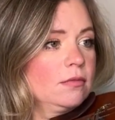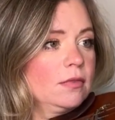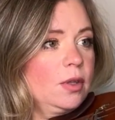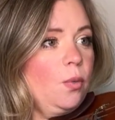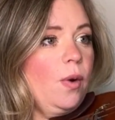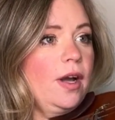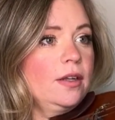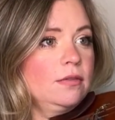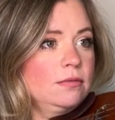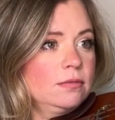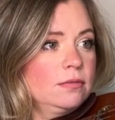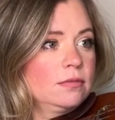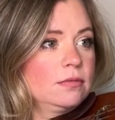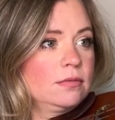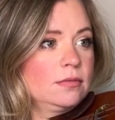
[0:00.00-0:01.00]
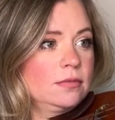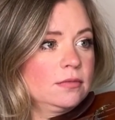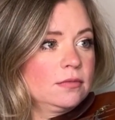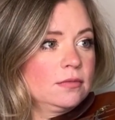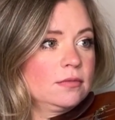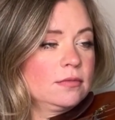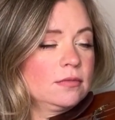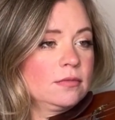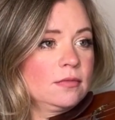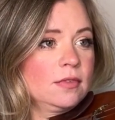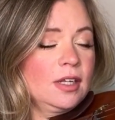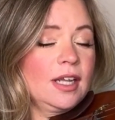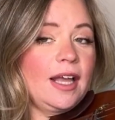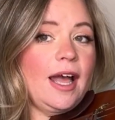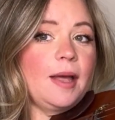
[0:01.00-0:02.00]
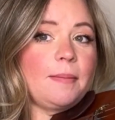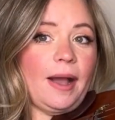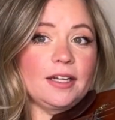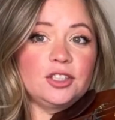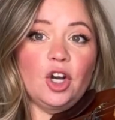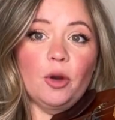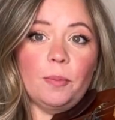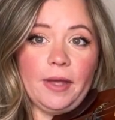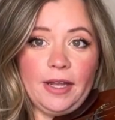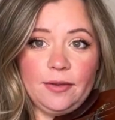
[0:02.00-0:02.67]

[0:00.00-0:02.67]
1, and back to open.